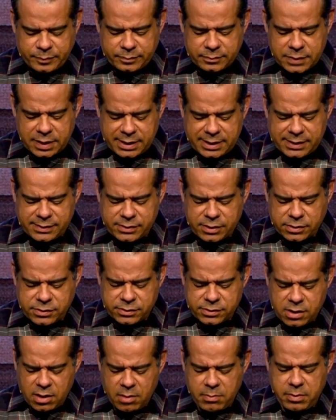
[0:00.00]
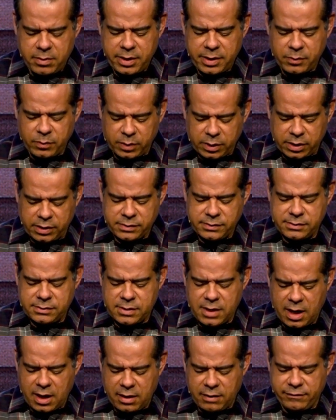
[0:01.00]
but these are sobering words
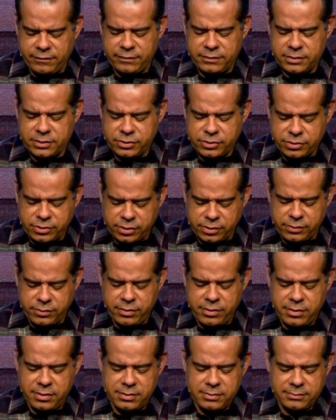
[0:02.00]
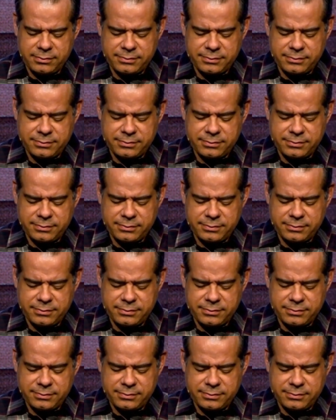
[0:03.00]
of truth.